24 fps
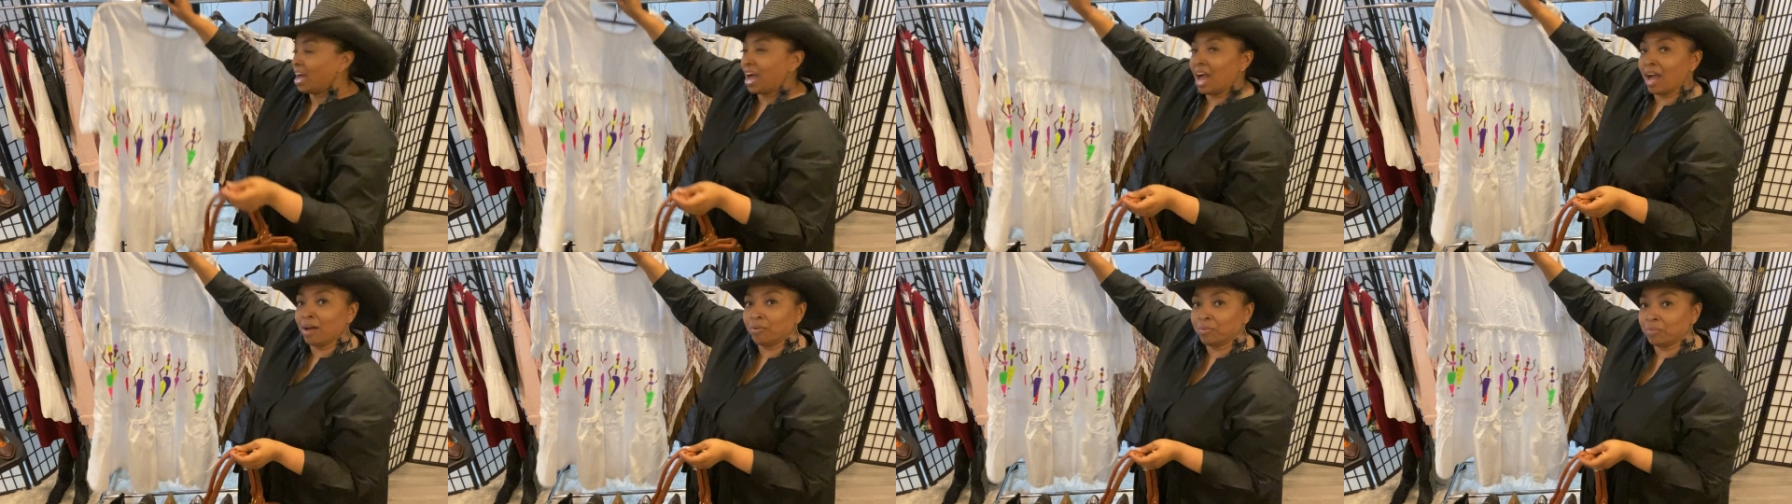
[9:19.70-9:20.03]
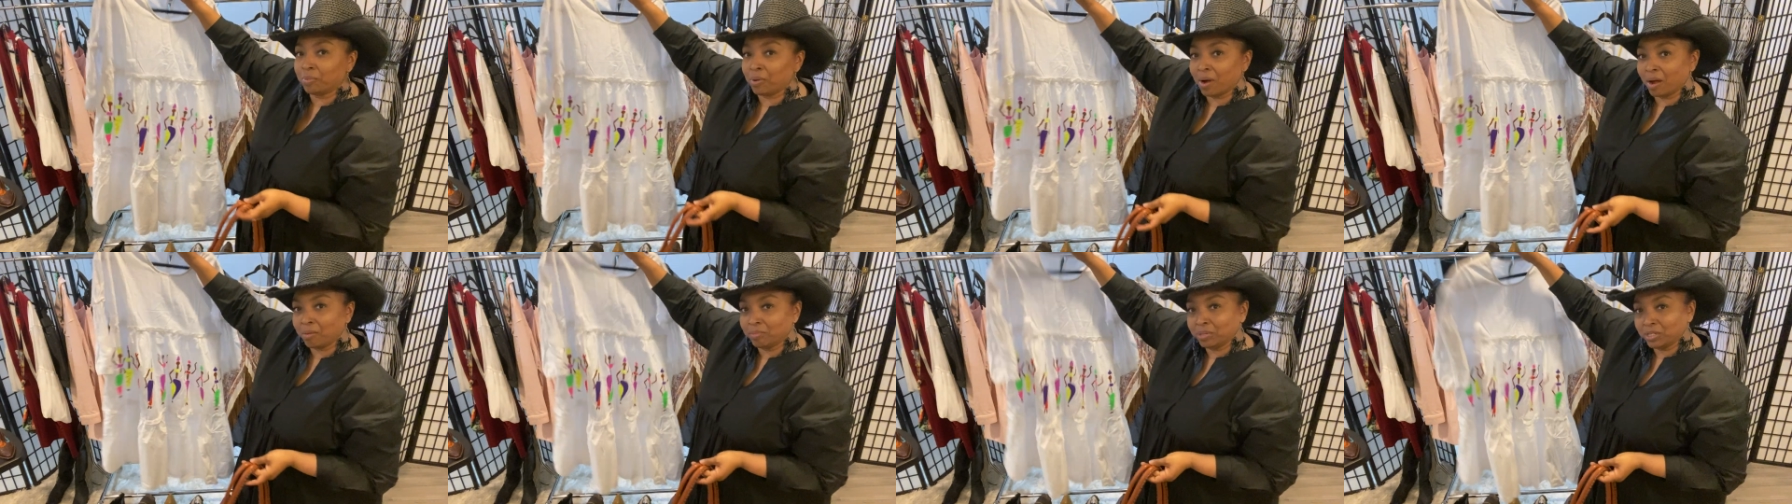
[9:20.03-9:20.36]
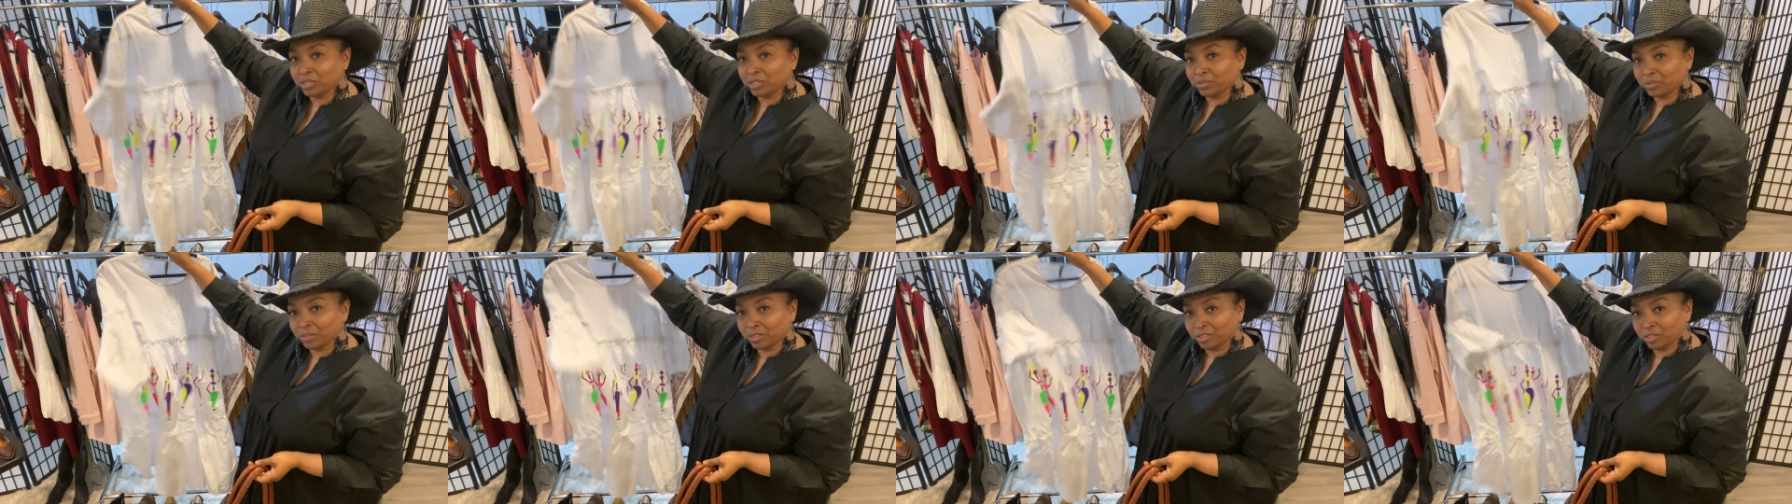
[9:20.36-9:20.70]
I would probably
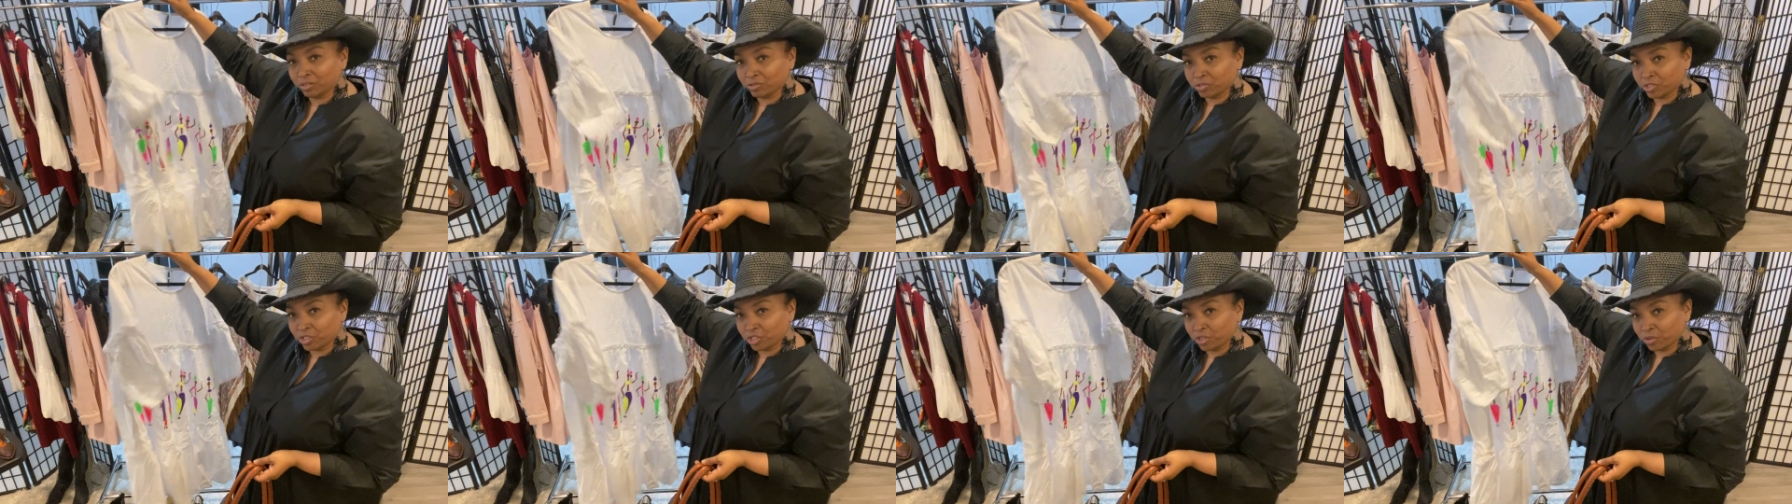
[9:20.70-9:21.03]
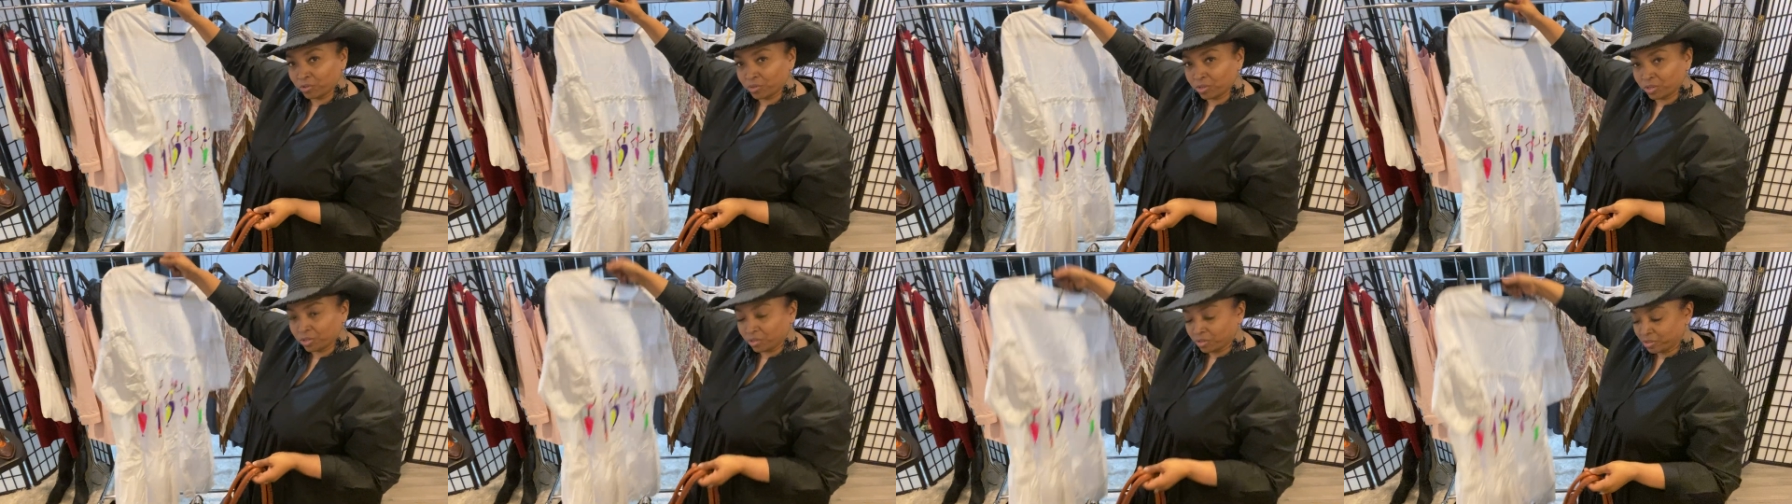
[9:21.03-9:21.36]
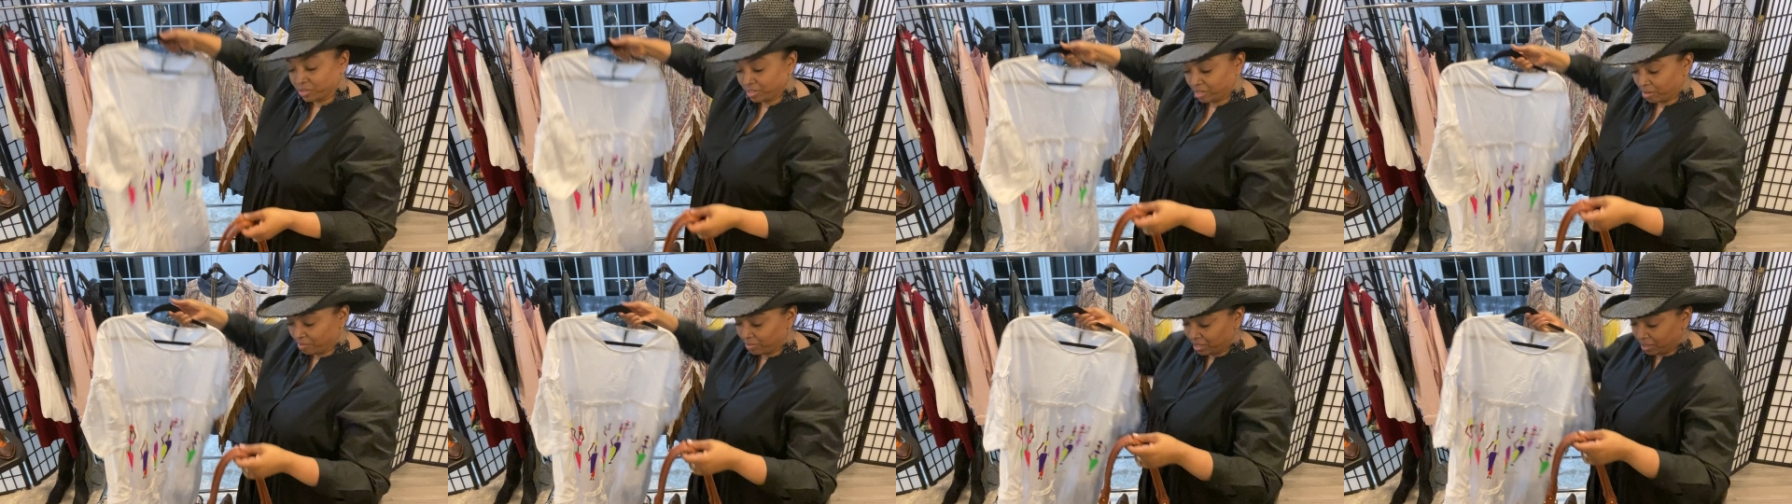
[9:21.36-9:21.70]
do a little choker or
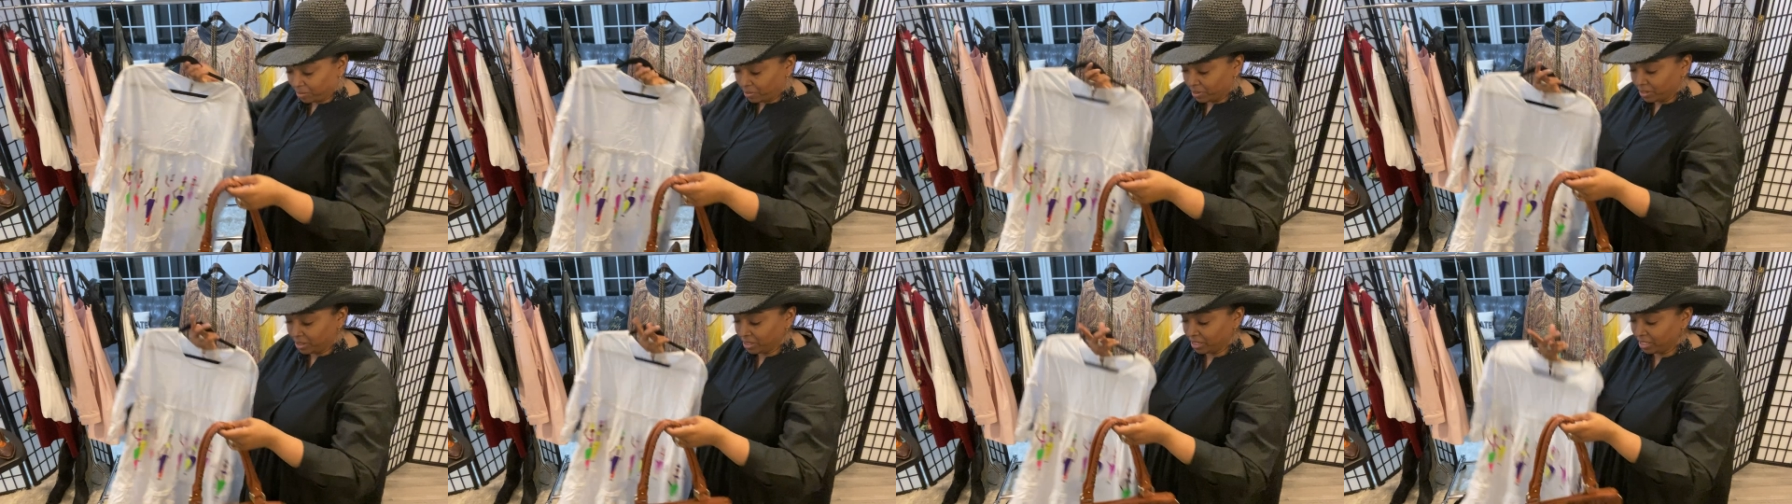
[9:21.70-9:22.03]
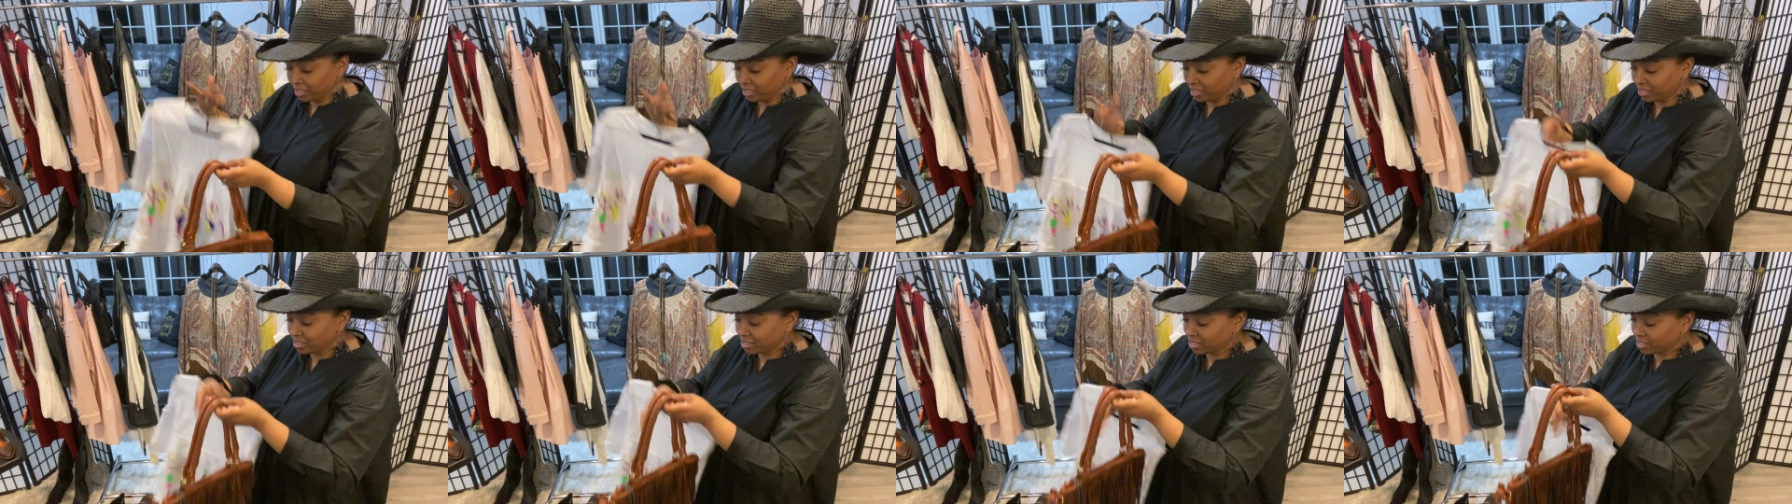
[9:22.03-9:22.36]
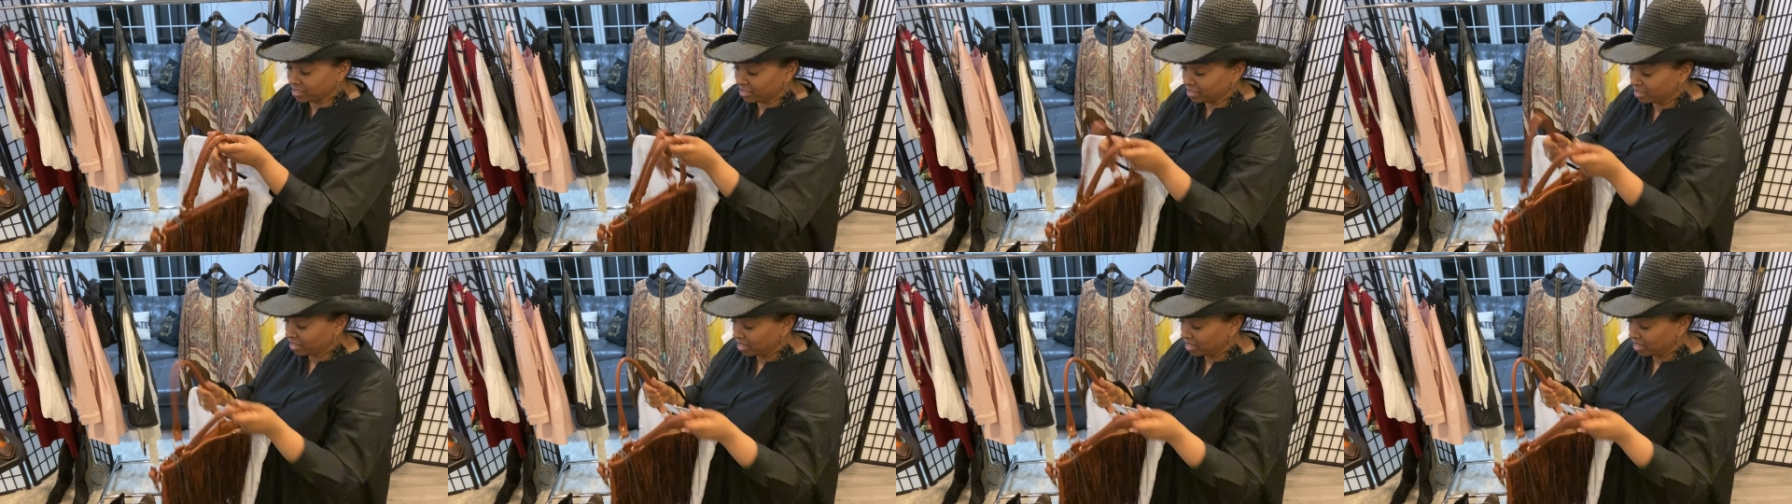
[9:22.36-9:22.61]
something with this.